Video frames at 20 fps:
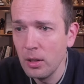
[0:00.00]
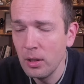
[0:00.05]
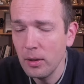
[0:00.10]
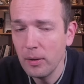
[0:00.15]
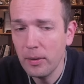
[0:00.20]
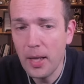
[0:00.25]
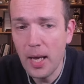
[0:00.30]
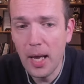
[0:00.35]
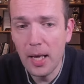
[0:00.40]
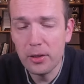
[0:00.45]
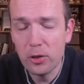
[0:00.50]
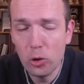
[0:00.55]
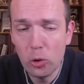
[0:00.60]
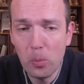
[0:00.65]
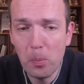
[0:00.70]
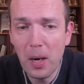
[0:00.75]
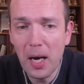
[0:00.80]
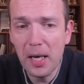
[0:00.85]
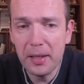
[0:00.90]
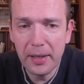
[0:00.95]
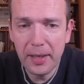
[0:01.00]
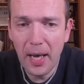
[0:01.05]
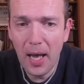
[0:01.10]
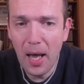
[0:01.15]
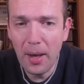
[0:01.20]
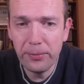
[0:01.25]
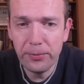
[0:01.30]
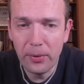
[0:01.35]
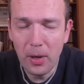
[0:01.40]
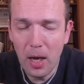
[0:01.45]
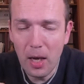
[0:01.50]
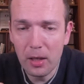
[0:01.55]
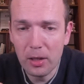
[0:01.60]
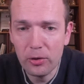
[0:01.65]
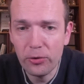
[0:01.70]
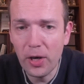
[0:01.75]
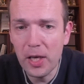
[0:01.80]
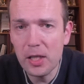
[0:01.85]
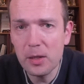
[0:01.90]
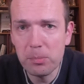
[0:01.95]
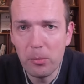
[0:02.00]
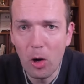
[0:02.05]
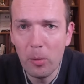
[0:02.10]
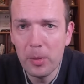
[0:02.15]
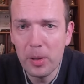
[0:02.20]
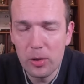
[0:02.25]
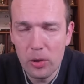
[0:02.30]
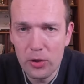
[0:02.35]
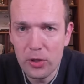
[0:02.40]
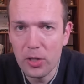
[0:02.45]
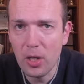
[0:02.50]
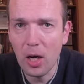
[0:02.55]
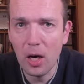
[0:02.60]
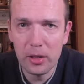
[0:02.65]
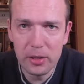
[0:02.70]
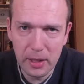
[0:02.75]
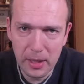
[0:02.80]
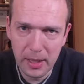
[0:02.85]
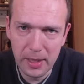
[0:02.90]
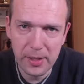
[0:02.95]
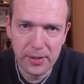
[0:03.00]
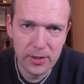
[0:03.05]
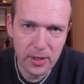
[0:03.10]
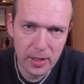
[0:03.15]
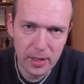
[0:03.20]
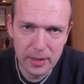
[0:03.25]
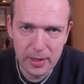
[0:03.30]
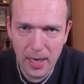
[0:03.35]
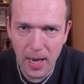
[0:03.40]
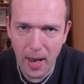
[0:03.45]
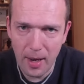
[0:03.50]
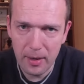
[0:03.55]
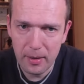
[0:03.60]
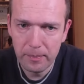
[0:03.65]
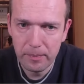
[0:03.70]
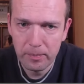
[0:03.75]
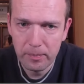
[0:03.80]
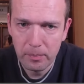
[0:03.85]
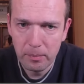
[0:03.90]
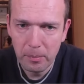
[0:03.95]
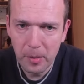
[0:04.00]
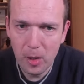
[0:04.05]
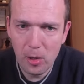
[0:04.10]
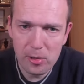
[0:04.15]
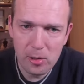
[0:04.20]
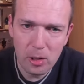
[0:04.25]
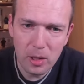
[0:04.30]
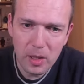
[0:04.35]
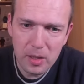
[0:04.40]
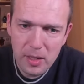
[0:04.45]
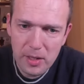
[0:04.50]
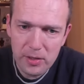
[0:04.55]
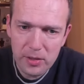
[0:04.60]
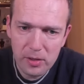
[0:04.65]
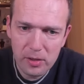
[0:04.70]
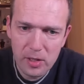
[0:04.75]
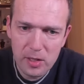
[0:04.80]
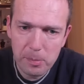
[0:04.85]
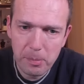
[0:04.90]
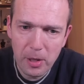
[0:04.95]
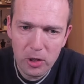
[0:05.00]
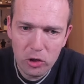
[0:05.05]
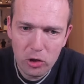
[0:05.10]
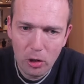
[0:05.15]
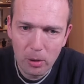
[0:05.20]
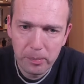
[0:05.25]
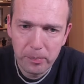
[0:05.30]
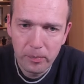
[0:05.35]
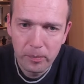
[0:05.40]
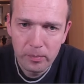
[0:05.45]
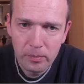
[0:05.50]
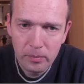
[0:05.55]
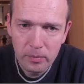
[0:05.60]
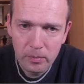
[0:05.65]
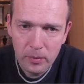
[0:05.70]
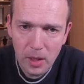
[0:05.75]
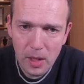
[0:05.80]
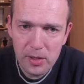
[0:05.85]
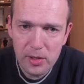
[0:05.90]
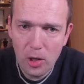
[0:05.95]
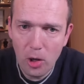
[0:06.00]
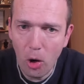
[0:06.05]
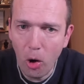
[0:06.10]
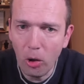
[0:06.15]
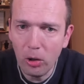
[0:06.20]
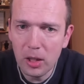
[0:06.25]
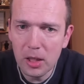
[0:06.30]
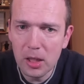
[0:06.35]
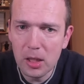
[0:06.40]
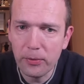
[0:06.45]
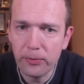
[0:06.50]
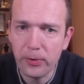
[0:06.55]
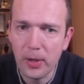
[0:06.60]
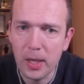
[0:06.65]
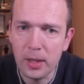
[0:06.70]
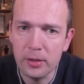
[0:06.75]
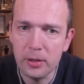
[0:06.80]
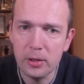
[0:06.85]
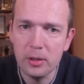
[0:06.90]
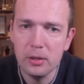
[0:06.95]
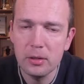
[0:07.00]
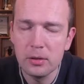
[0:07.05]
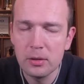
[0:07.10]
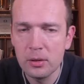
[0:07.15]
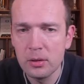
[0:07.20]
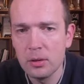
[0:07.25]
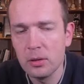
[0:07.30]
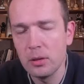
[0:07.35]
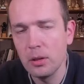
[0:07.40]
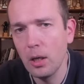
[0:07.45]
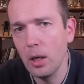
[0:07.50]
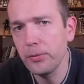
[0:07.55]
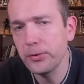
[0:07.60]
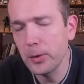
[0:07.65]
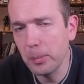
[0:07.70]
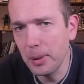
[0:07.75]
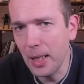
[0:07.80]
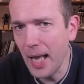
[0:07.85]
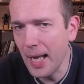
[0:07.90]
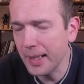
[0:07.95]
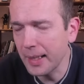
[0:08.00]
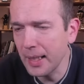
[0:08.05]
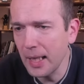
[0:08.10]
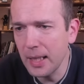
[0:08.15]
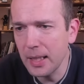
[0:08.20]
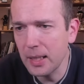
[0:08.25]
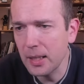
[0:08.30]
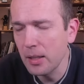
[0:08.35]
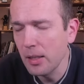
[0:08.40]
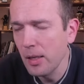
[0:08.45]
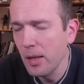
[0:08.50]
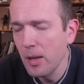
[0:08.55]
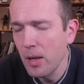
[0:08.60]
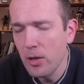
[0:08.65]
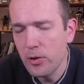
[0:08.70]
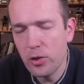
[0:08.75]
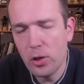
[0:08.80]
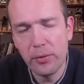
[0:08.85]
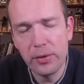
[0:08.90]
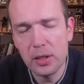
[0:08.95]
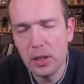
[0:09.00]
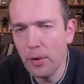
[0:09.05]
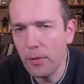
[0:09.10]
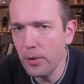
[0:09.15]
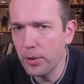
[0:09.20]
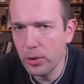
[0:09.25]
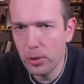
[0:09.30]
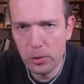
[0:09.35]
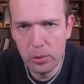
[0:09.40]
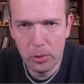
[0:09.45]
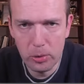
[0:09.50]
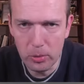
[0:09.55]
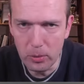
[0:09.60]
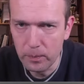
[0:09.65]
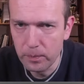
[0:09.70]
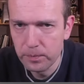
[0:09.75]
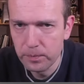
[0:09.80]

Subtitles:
that you might have a great moment to start a kingside attack. Because look at this, this bishop is the only defender of the black king. So whatever you do,